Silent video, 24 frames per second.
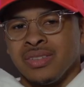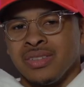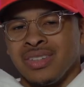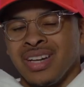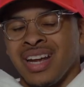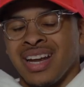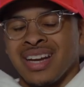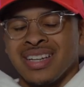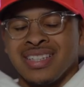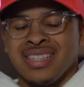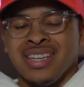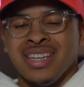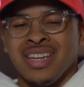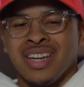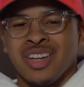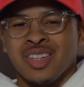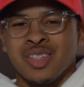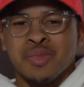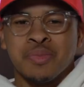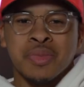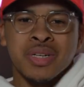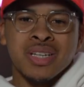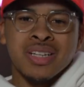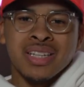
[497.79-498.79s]
Not a
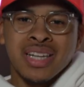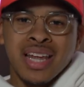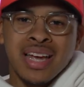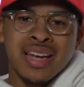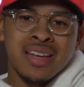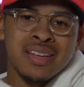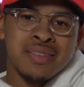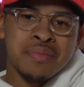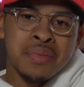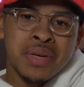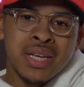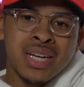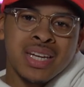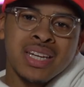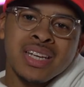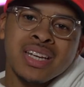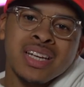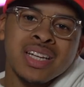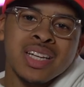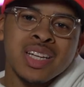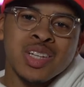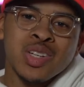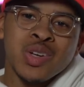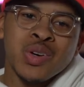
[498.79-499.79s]
teenager, but like being a
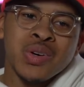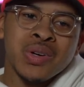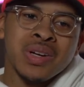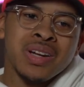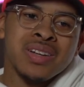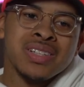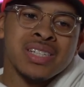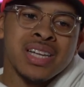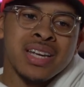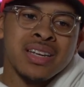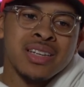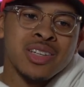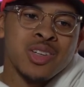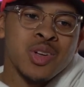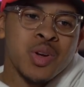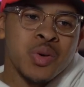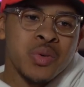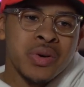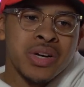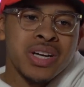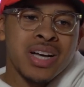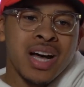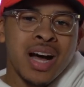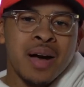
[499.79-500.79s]
young adult, and I was like, you know
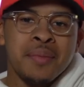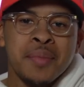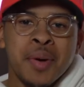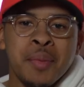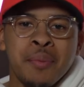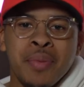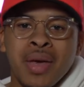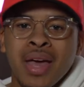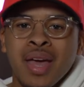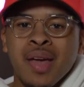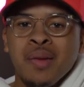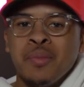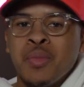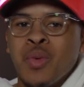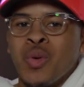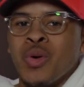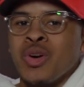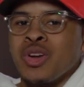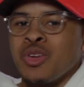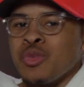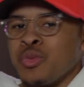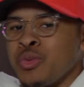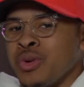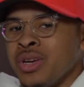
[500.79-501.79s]
what? I'm gonna pay
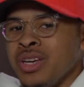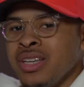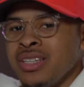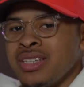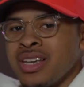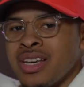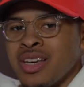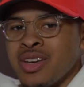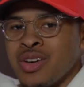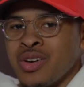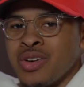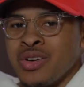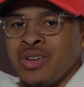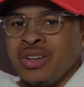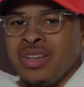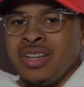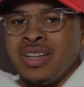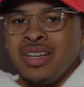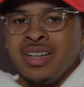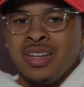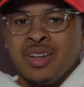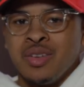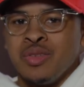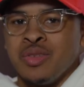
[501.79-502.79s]
more than retail
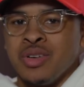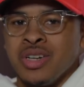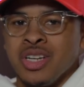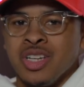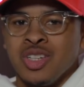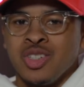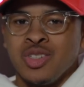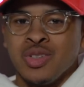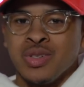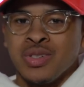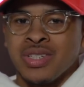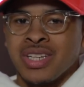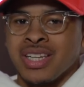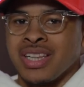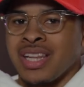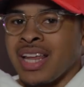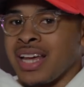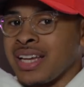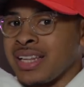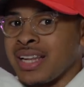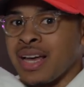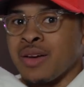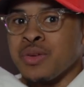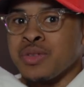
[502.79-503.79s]
for these shoes.
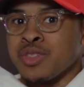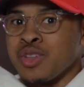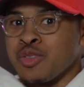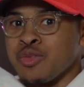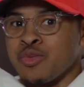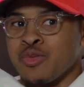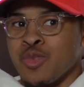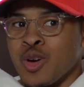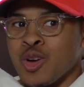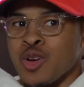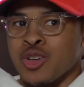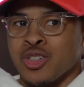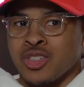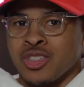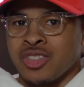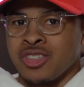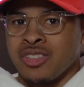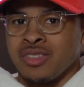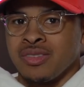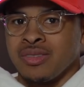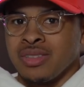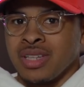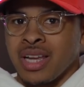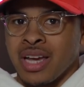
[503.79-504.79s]
Like that was the
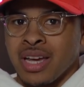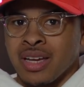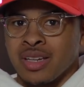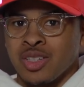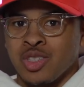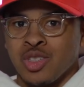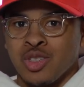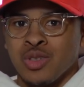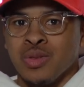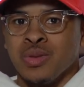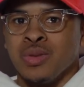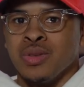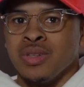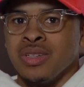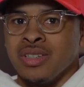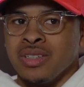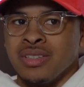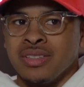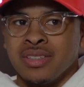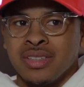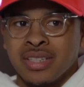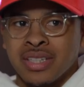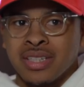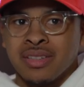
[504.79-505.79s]
first like shoe,
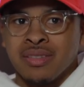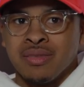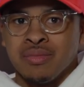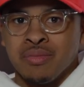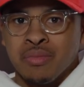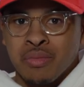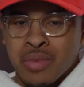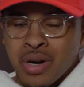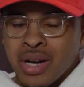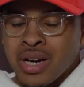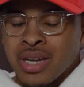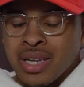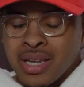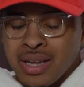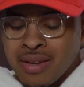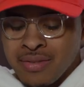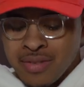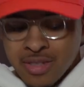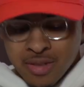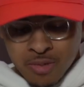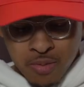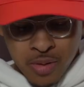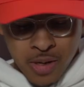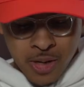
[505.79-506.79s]
the Bred
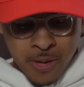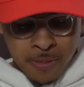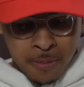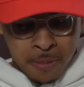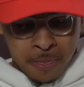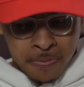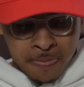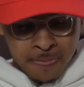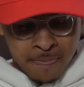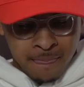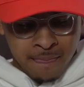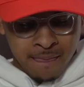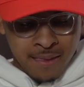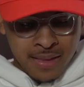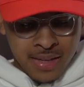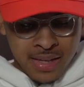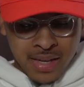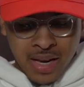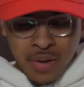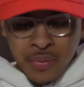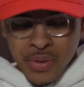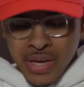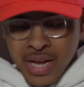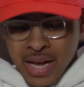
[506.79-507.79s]
11s. But
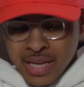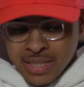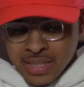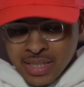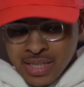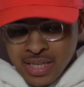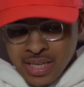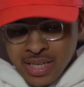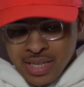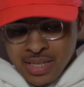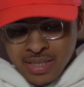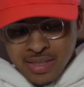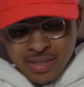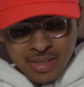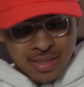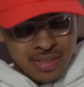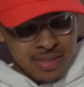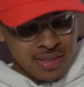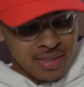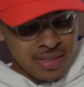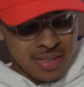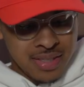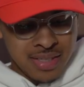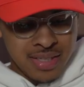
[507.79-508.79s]
now we got these,
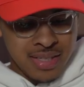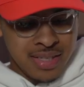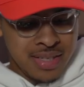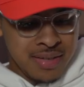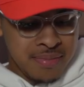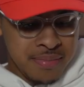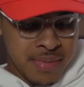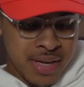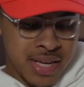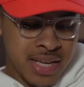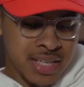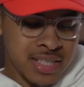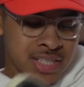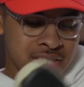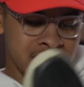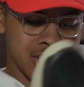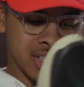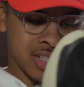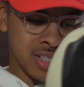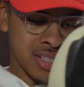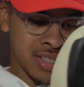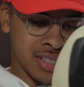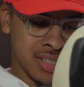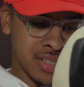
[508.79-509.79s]
and it's
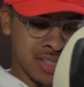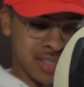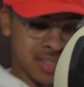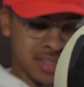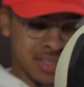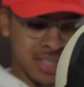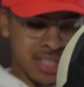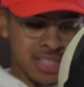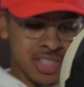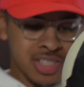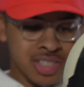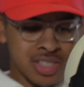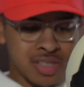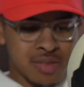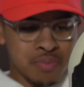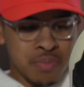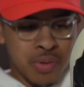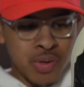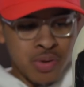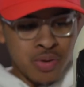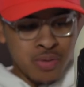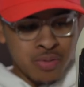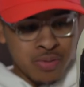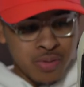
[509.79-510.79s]
just
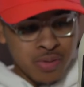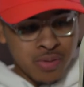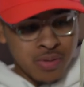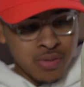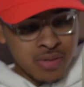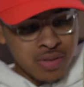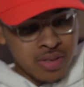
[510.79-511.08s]
beautiful.